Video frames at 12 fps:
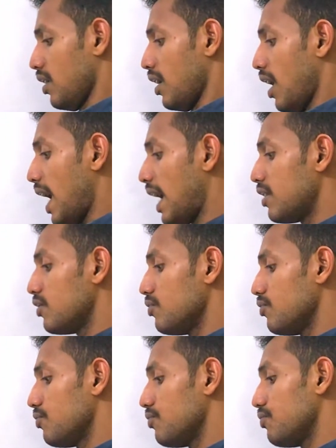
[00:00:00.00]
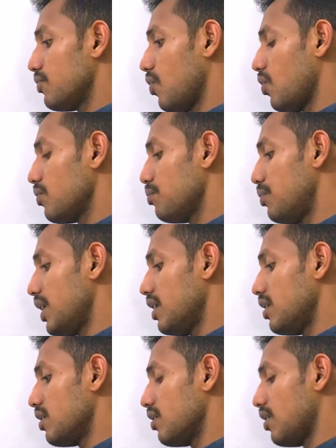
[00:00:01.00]
had 4
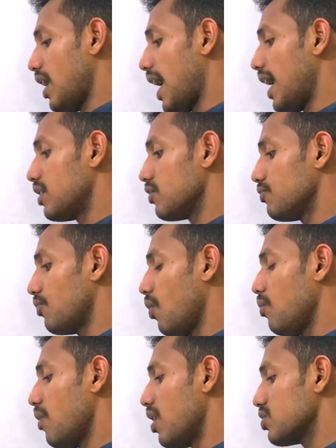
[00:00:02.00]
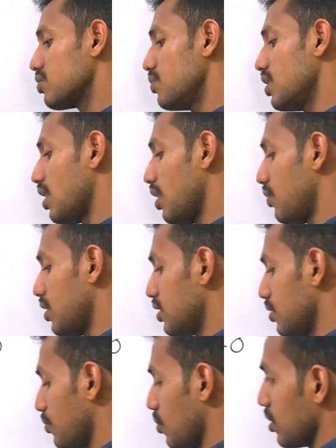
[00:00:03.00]
marks been
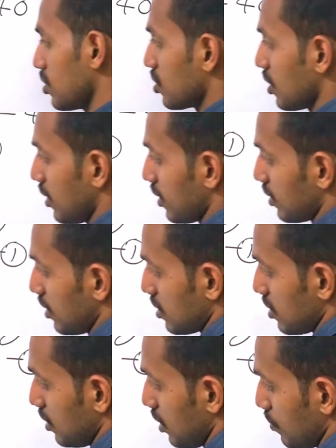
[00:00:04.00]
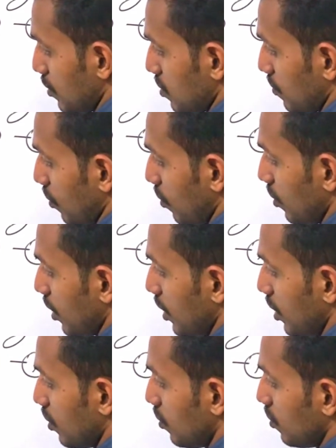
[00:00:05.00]
awarded for each correct answer, that means 4
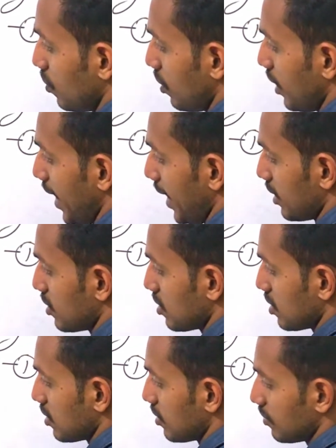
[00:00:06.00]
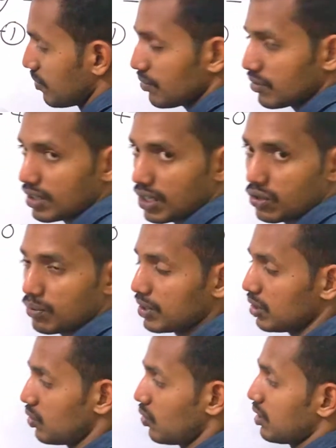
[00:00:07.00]
into x, that will be
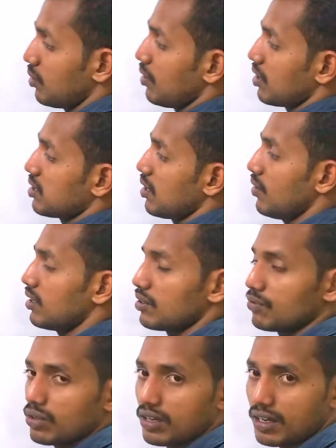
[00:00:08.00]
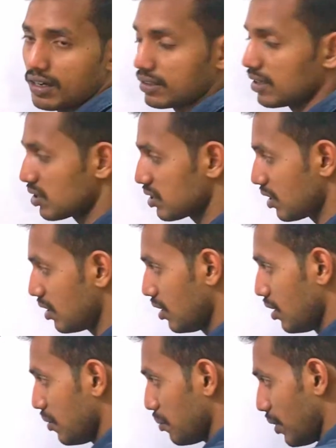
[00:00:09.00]
the total marks awarded for correct answer,
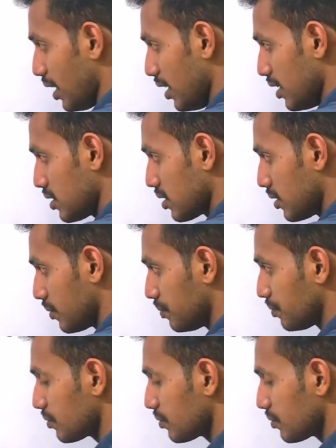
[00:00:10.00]
plus